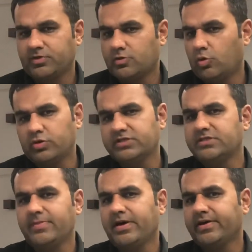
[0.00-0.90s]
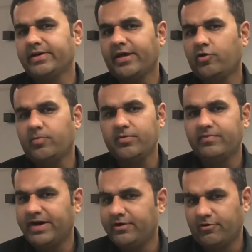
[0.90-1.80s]
so OTC market cannot be
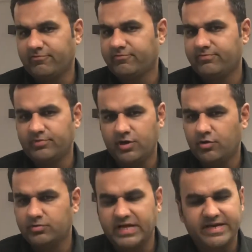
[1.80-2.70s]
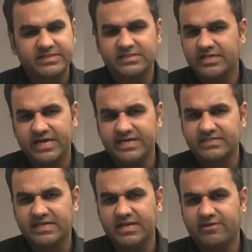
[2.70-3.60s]
wind off you know that is a, that
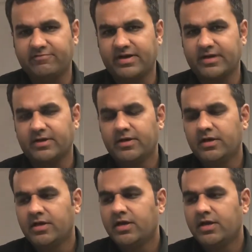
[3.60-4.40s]
is again a fact